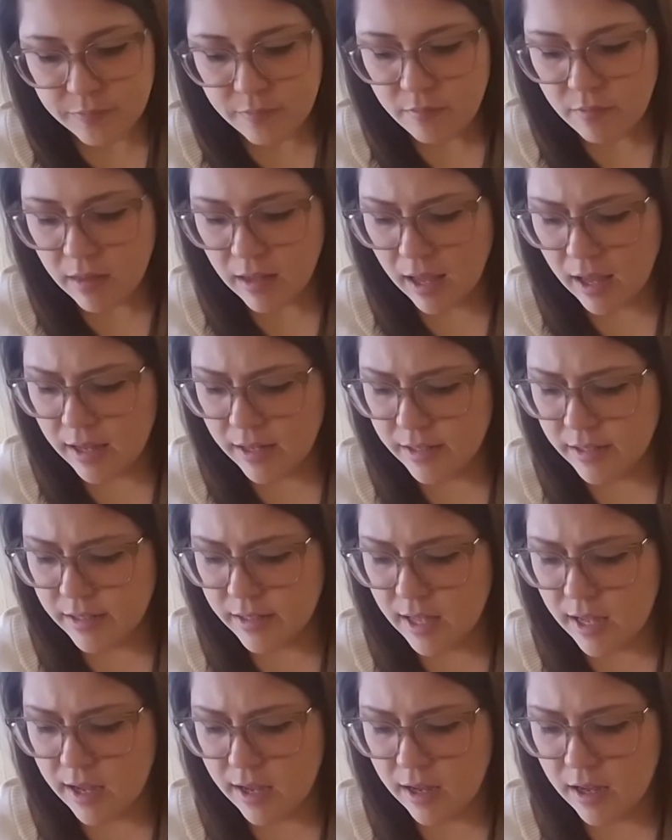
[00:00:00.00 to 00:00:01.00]
And
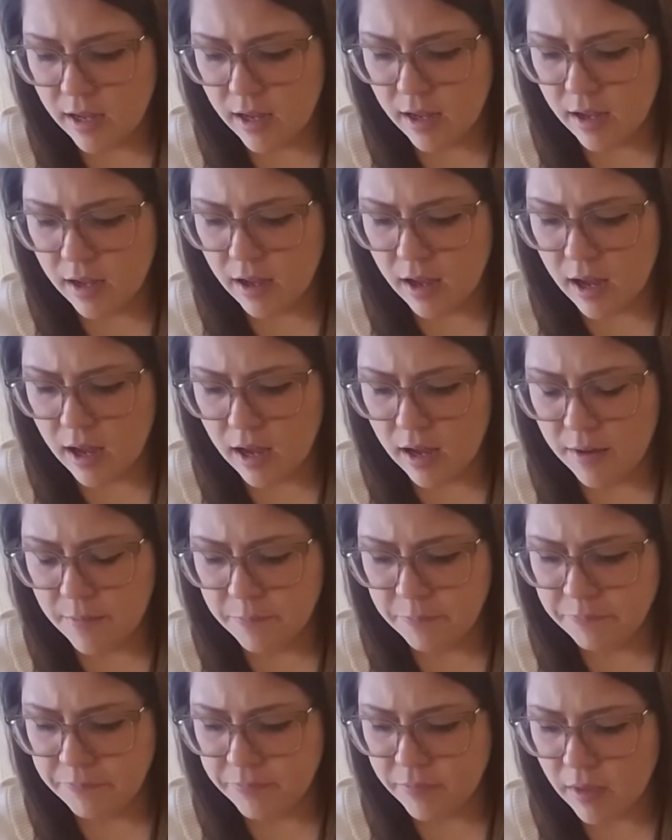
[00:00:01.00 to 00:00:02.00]

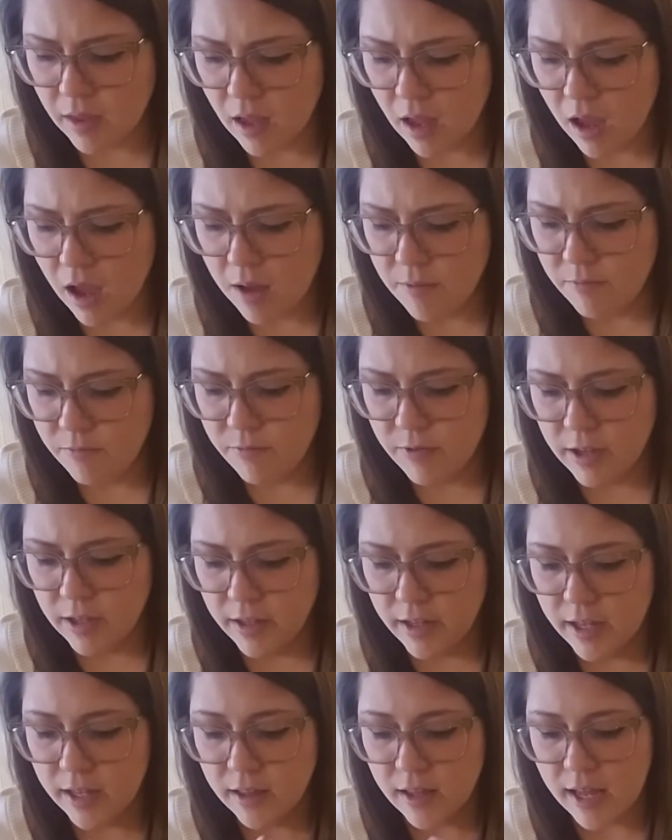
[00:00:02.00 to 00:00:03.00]
I'm
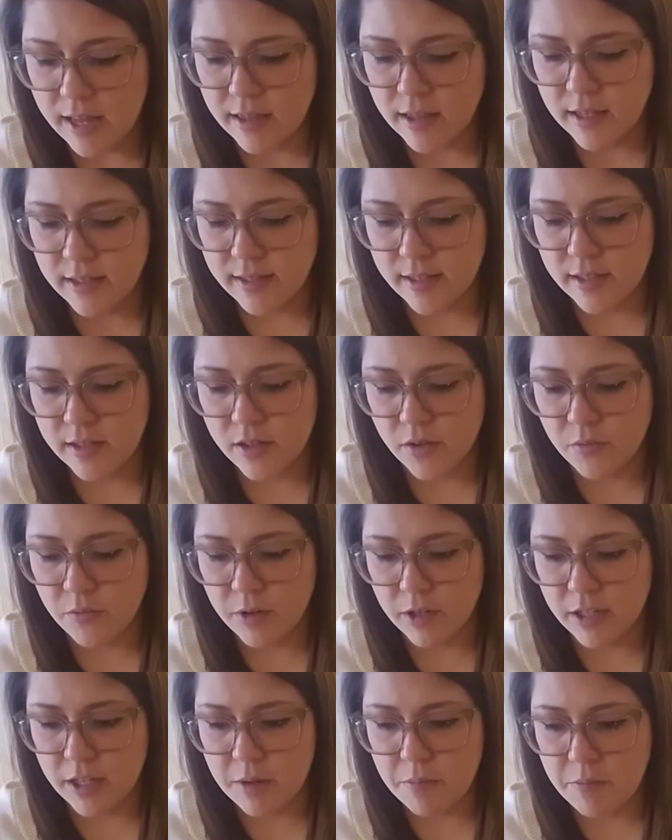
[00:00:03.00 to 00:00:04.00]
feeling this is a
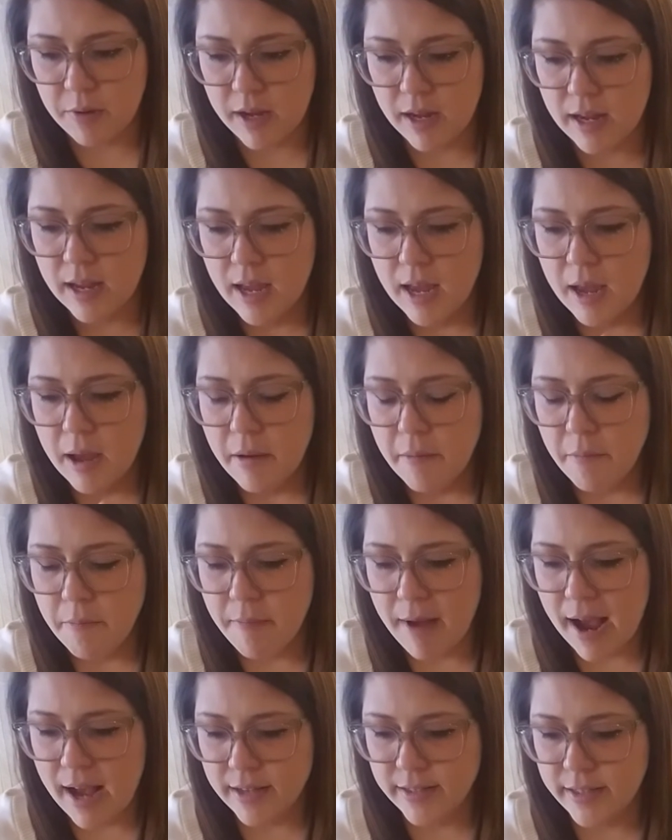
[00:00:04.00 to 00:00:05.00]
really big
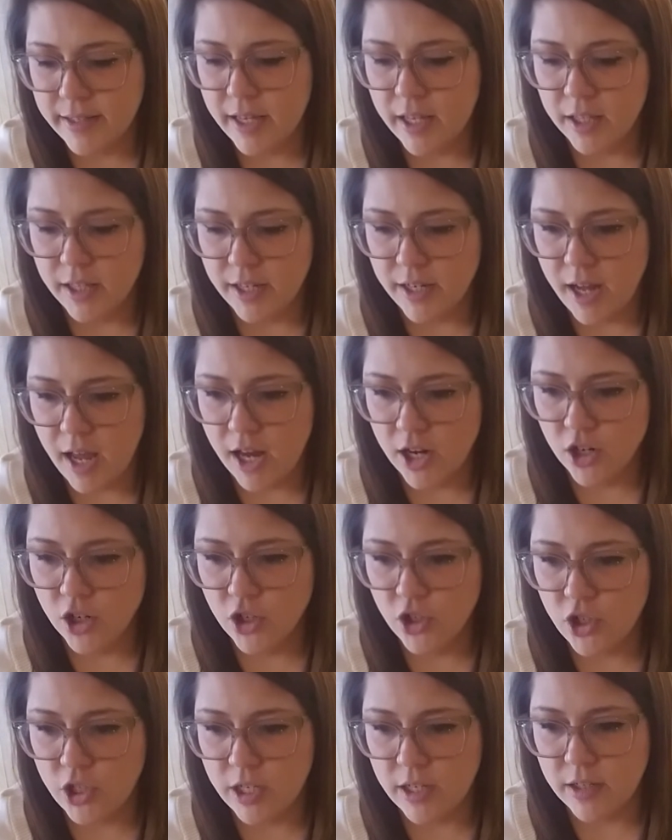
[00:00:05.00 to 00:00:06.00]
masculine
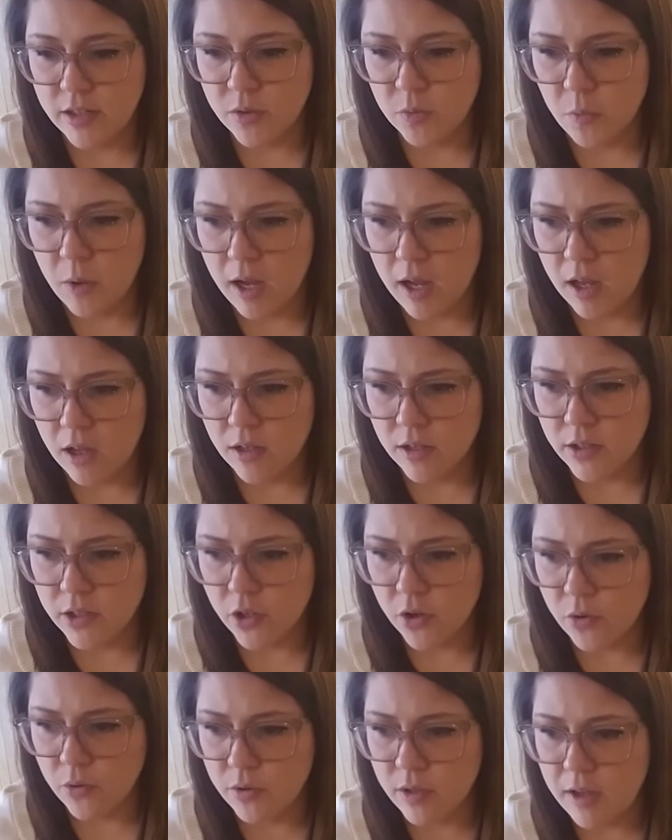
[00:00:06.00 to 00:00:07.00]
energy as well.
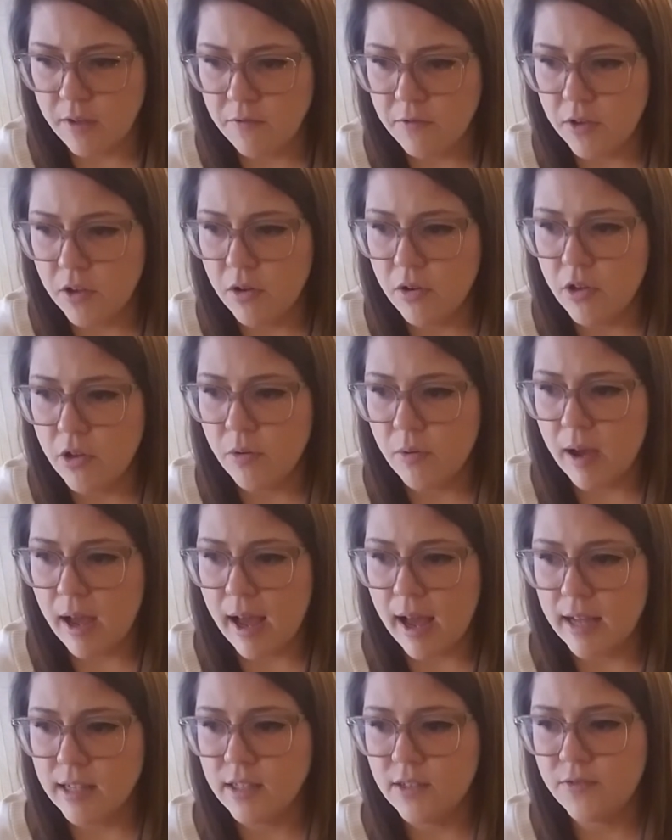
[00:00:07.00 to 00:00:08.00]
So they view you
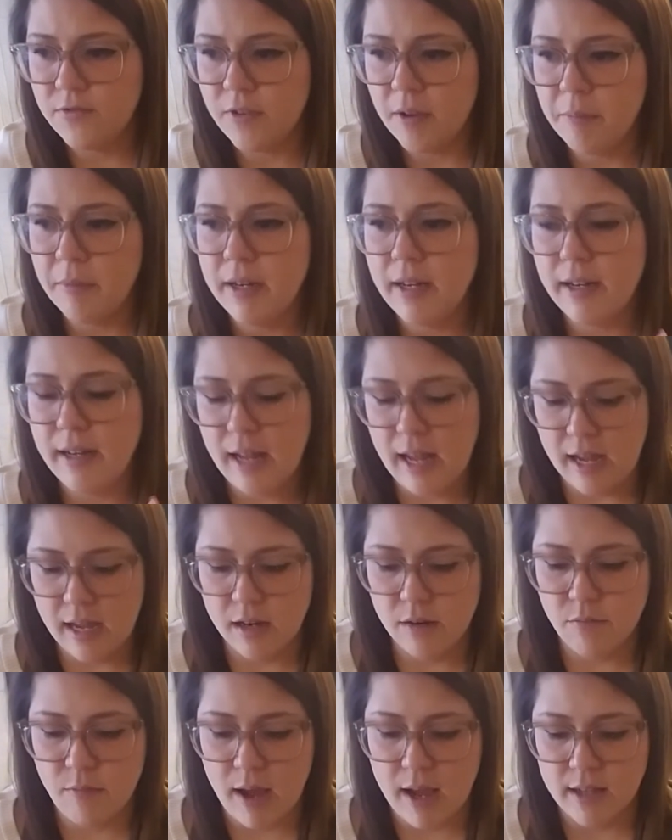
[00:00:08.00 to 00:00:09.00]
as feminine
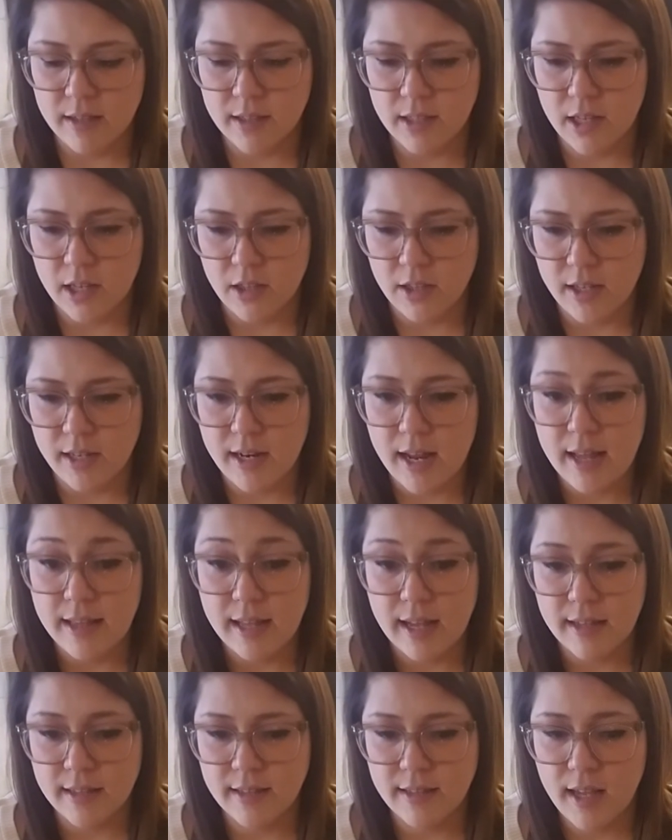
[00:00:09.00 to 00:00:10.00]
and masculine in
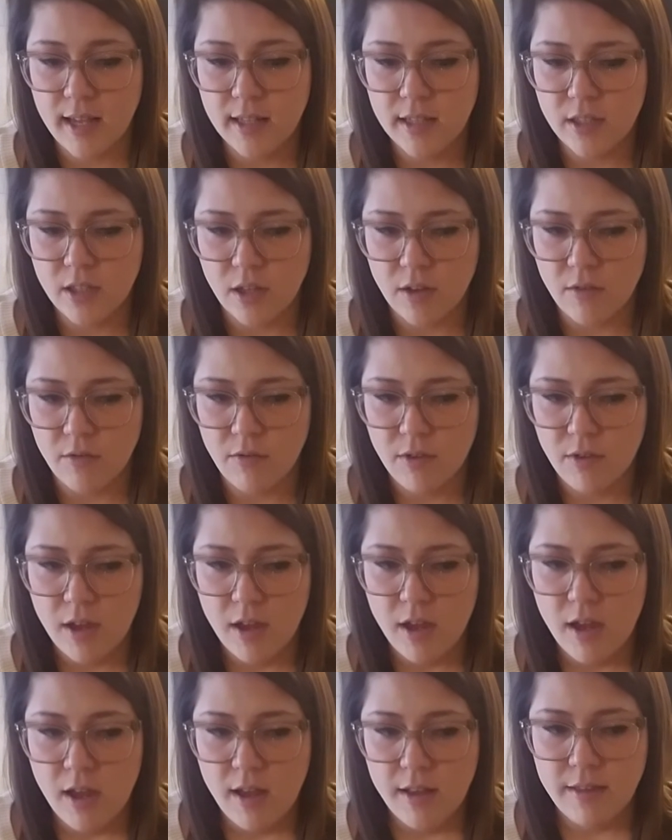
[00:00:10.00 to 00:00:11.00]
that sense of
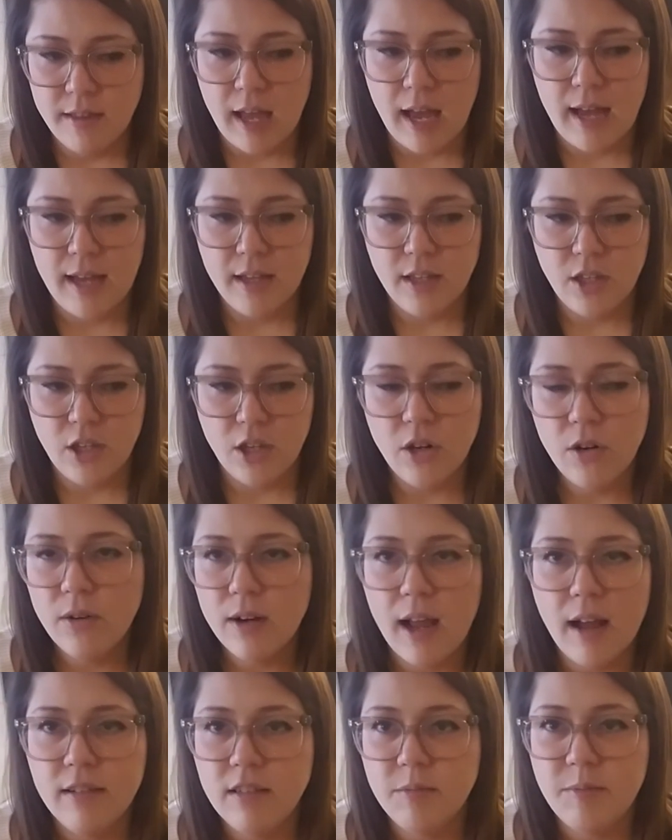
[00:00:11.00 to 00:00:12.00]
that you don't
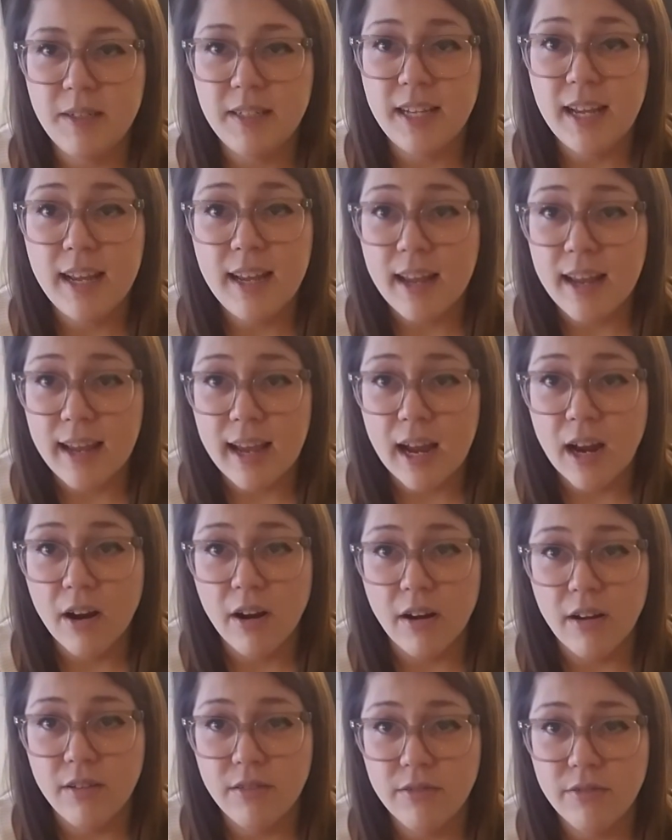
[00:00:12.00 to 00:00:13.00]
have to be taken
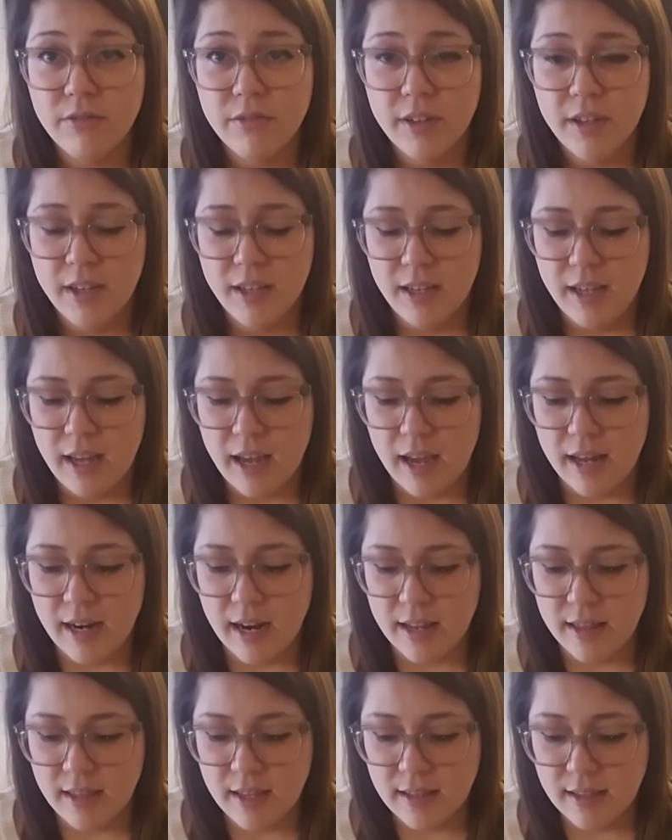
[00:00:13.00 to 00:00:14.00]
care of. And I
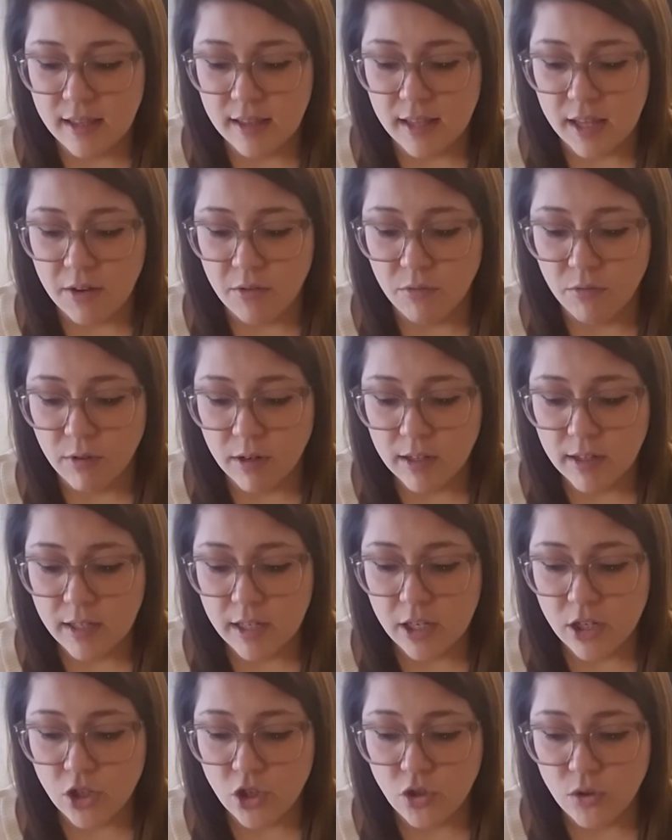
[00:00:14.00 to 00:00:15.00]
think that they really
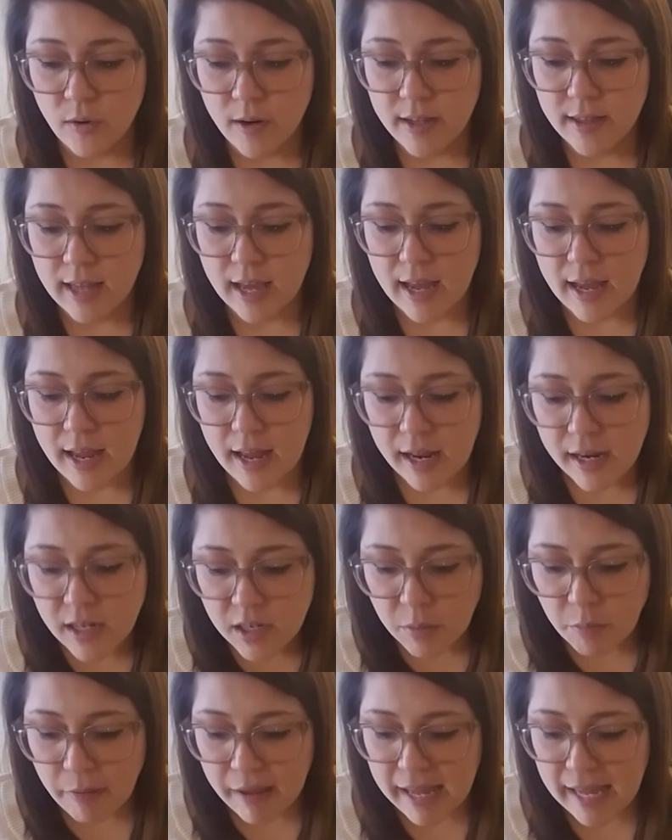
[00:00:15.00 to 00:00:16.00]
enjoy that
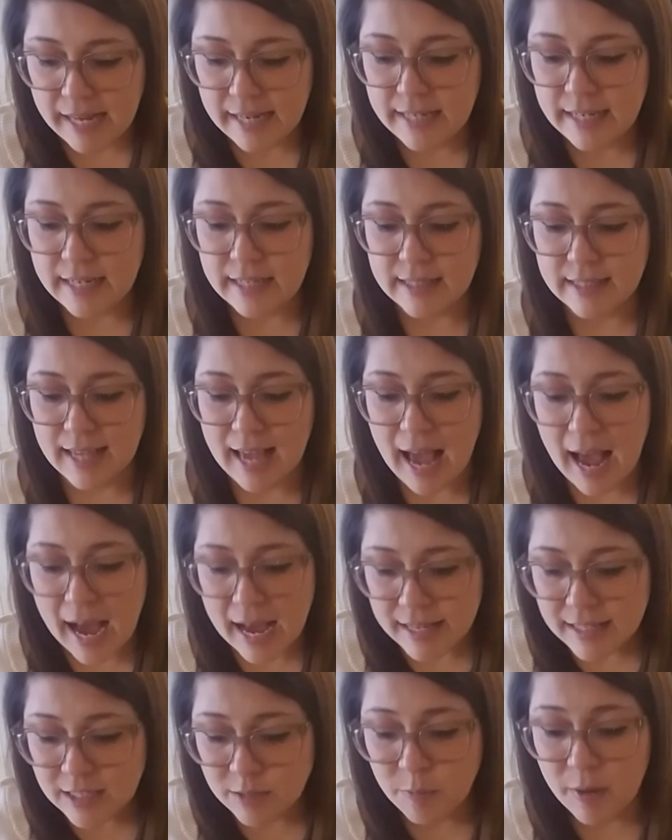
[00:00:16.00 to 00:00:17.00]
independence
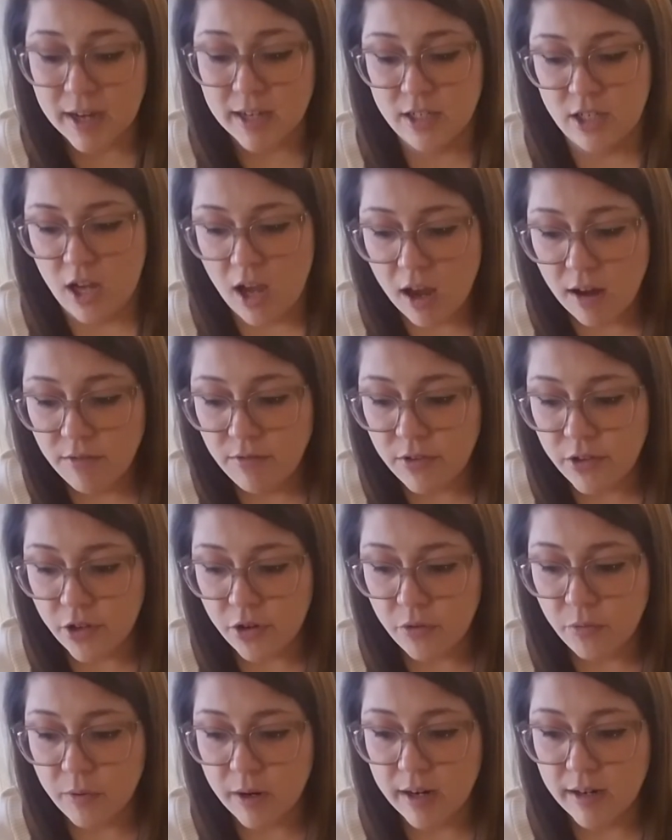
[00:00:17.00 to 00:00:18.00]
aspect of
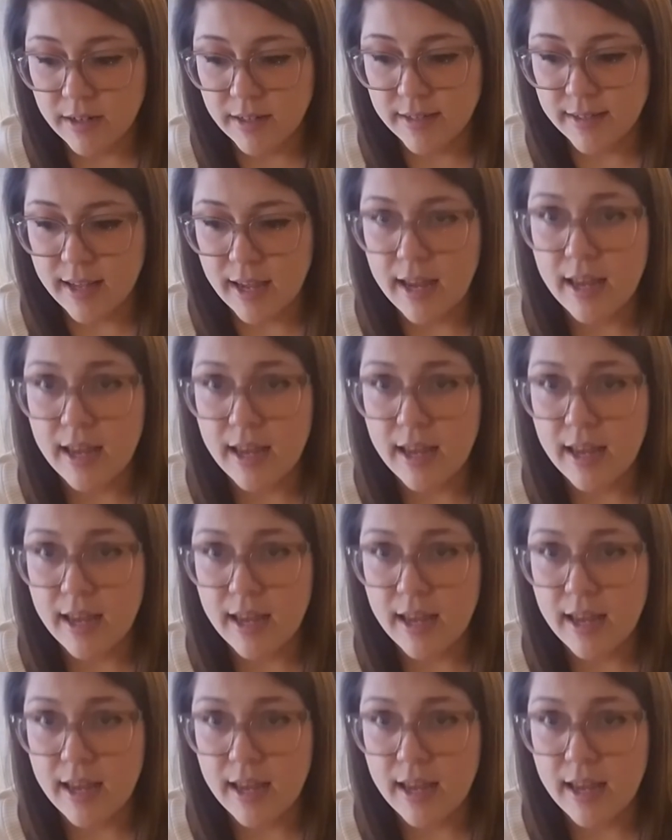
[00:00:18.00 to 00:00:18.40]
you, where it's